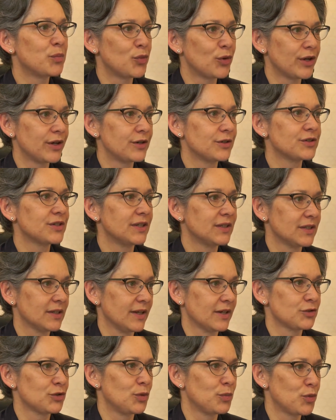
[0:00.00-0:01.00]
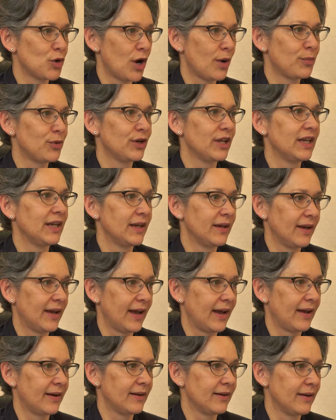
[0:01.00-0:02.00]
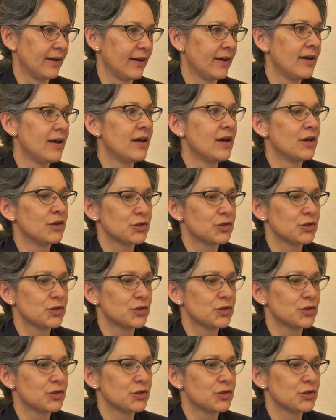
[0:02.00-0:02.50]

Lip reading: breeders' intellectual property in Canada.